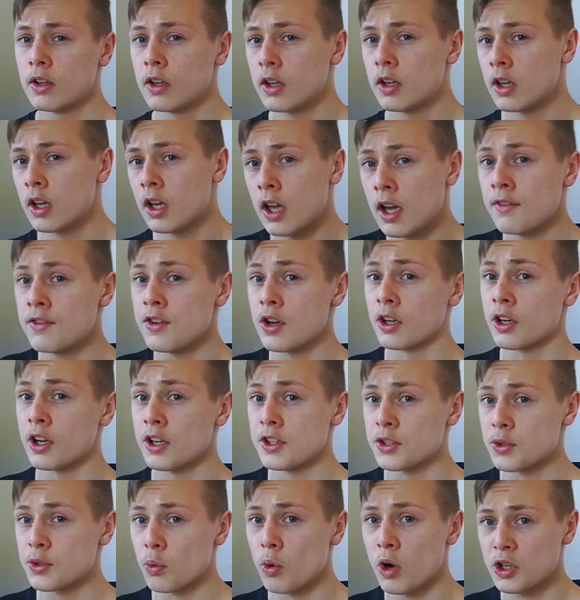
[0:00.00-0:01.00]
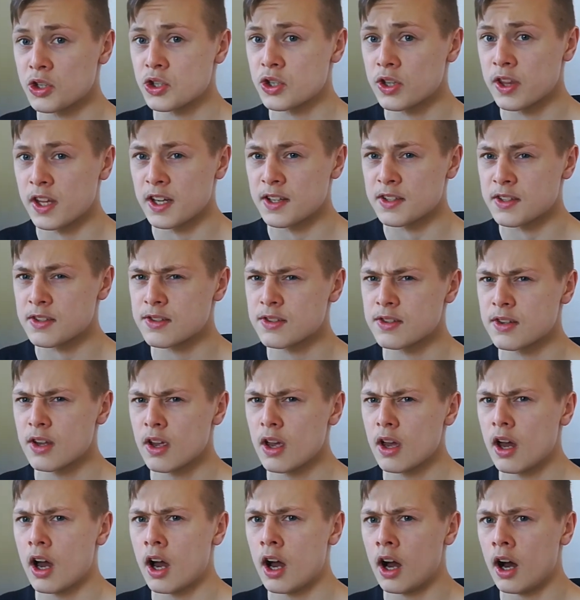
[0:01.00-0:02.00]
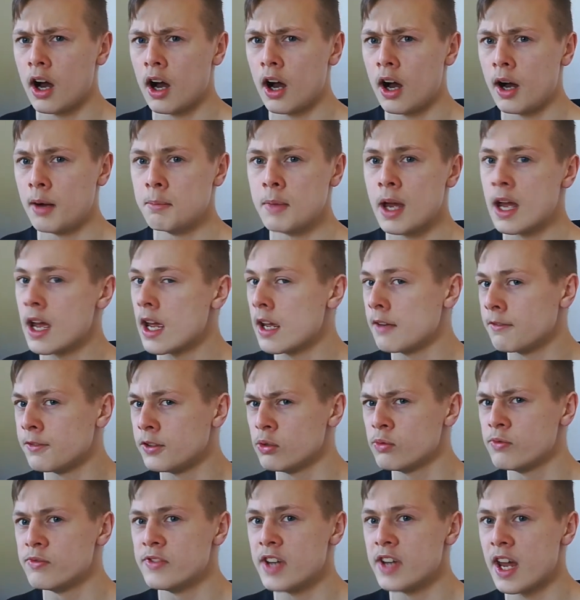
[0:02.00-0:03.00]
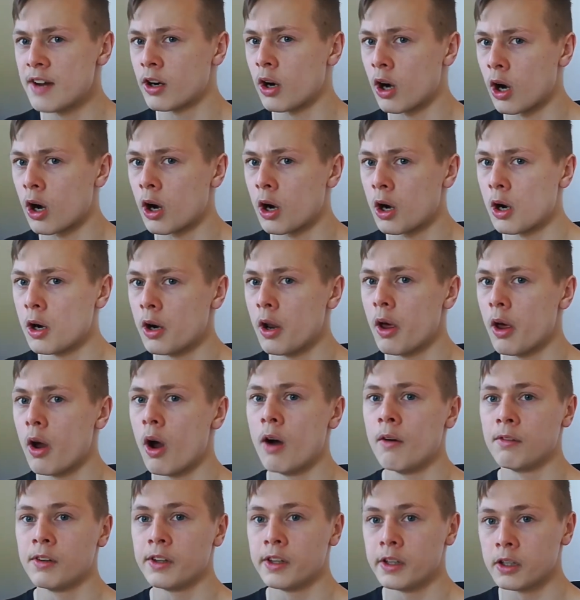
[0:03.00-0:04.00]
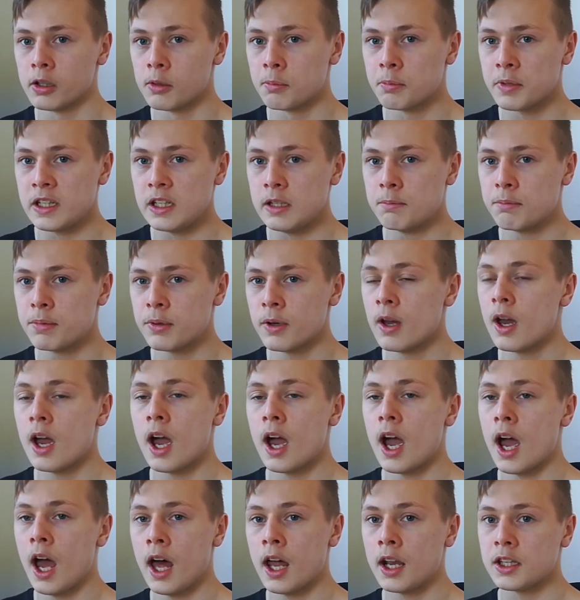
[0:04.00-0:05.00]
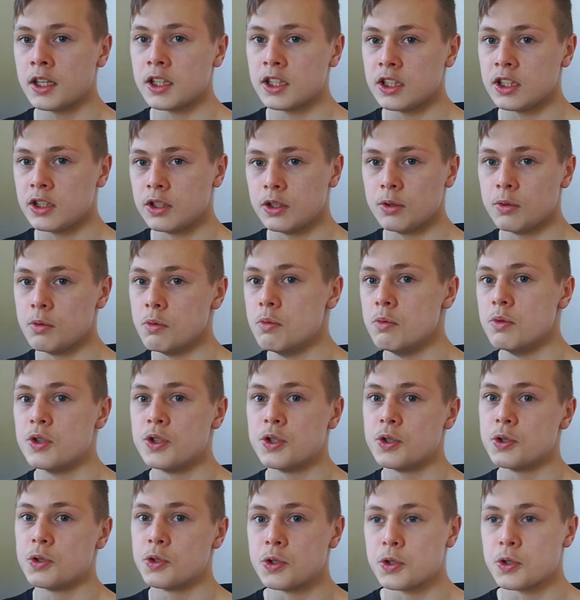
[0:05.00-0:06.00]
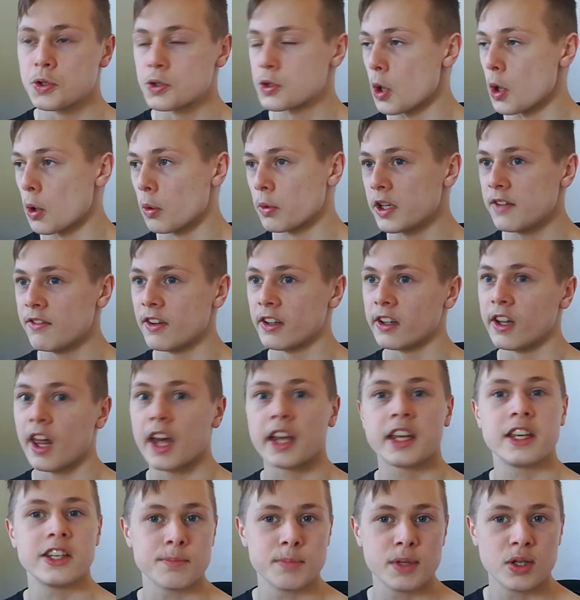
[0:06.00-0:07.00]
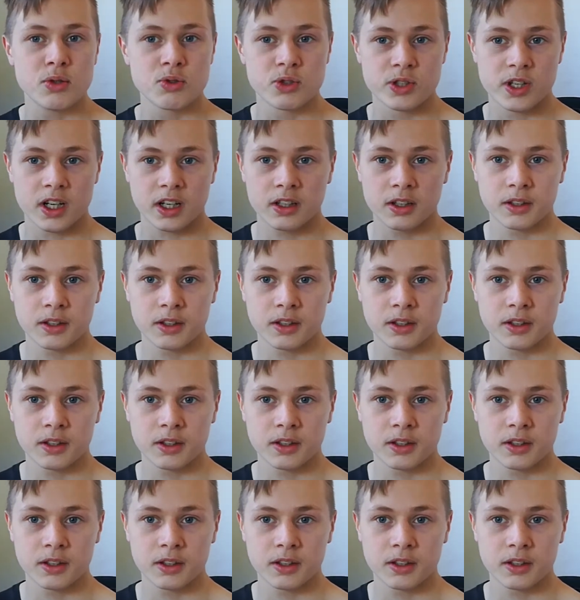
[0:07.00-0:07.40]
if you're going to watch this, if you've never heard of Lil Peep and you don't even like his music.